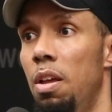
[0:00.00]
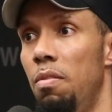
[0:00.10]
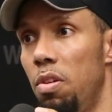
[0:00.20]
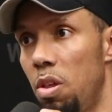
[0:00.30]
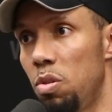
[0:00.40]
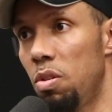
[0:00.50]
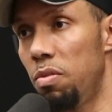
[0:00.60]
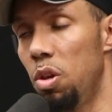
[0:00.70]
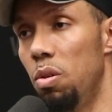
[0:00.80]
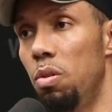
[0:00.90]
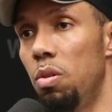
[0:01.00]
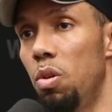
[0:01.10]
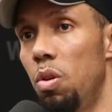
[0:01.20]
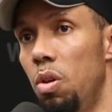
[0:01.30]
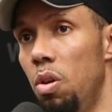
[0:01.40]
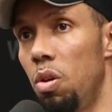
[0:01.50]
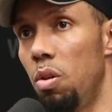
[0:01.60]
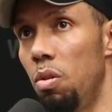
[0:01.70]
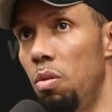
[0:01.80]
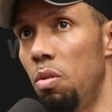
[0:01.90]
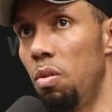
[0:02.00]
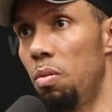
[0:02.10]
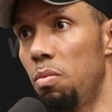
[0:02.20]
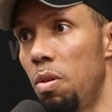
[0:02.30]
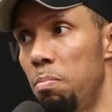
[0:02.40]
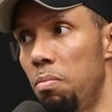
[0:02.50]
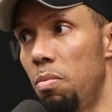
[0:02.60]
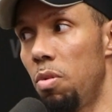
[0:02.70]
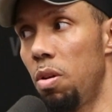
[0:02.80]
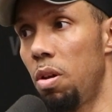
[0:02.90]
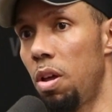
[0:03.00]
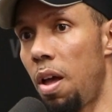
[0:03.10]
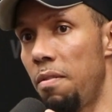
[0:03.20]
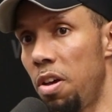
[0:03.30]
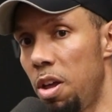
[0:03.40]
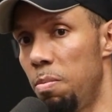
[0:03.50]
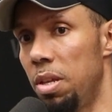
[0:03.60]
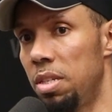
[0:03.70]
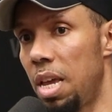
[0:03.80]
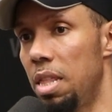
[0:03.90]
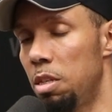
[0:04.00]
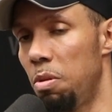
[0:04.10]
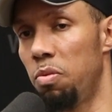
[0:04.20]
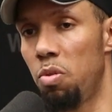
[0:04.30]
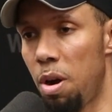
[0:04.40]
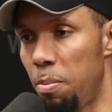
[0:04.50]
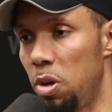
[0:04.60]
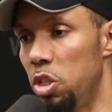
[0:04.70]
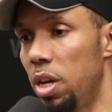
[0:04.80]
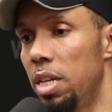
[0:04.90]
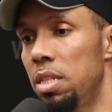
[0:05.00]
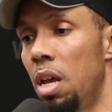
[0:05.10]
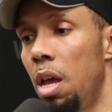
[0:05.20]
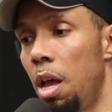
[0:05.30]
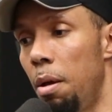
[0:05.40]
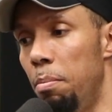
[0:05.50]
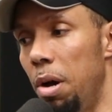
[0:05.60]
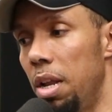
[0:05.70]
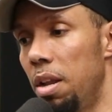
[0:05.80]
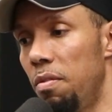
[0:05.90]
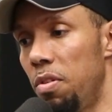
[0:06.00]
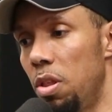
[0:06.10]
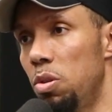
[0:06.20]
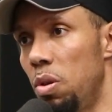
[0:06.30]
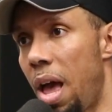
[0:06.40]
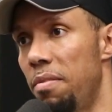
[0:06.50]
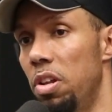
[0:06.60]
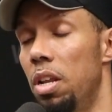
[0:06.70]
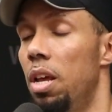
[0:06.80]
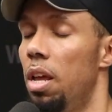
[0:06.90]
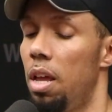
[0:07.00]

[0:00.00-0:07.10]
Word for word: For those of you who have heard me say this before, I apologize. But for those who haven't,